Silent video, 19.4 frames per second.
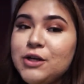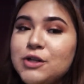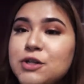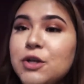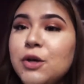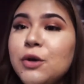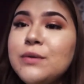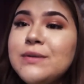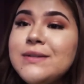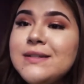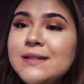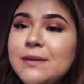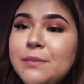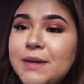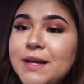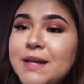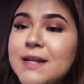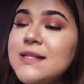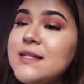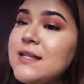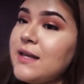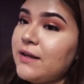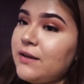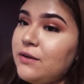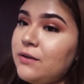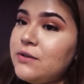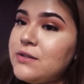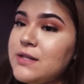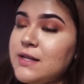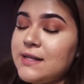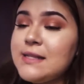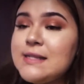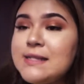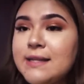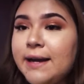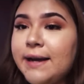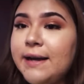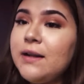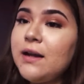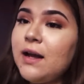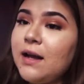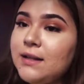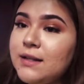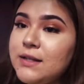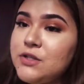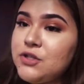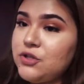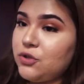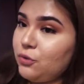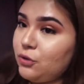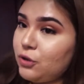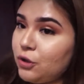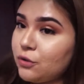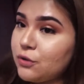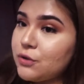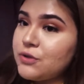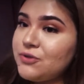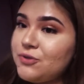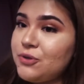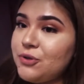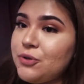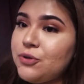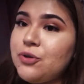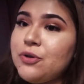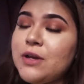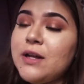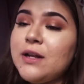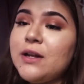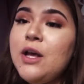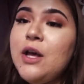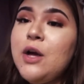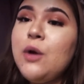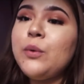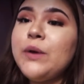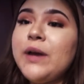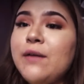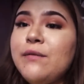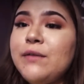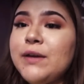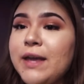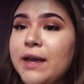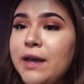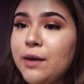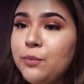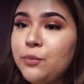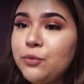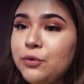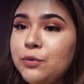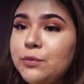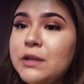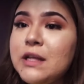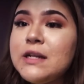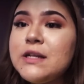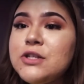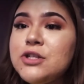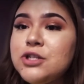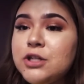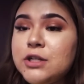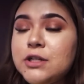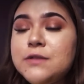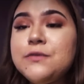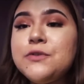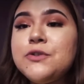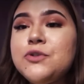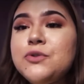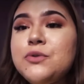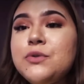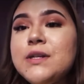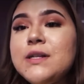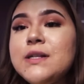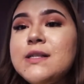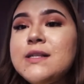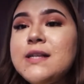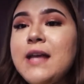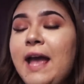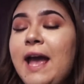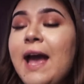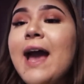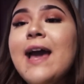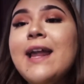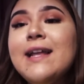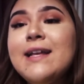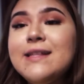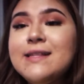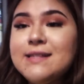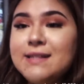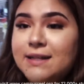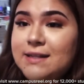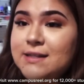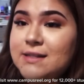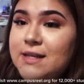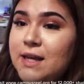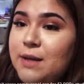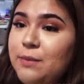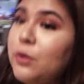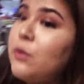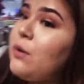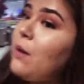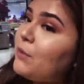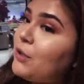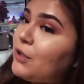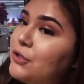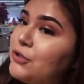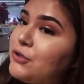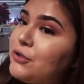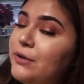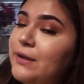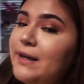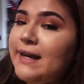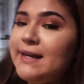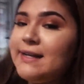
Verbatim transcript: So Dominguez Hills, inside L S U, local student union, we have a game room that is just for students. And inside this game room, I'm going to show you